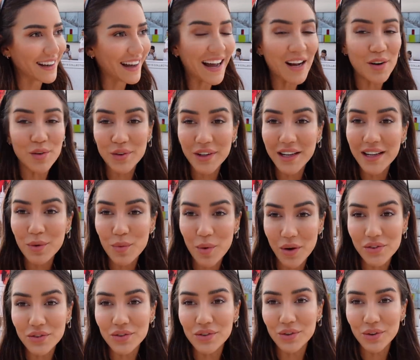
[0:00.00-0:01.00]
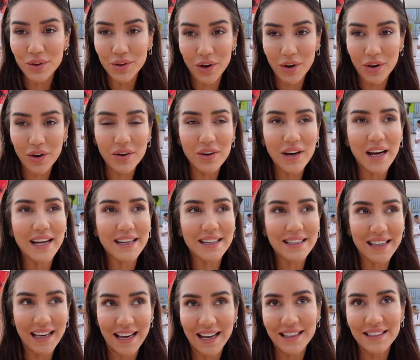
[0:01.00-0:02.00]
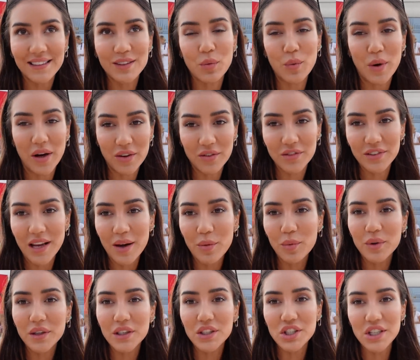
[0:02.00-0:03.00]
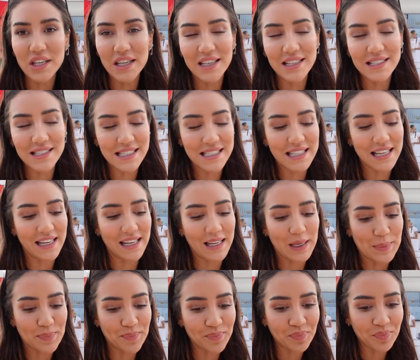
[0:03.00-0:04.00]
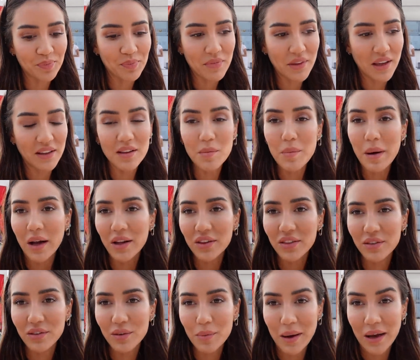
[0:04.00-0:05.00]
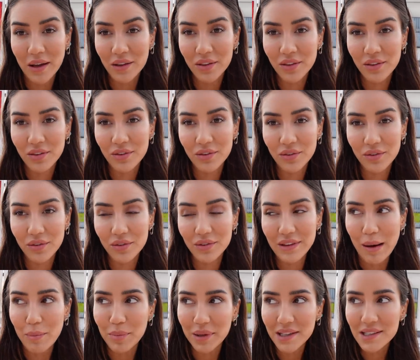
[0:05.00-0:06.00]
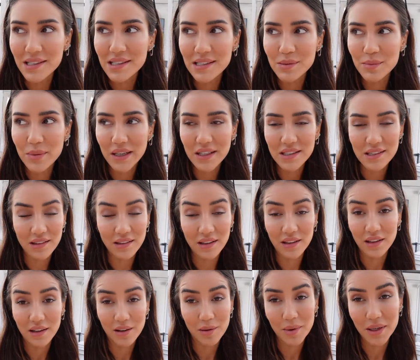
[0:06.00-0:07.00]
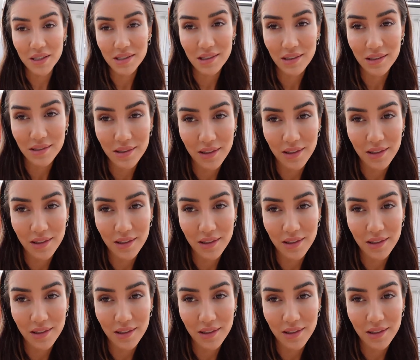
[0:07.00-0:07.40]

I really want to go and get one of them, which is the bath tablets, because I think they're amazing.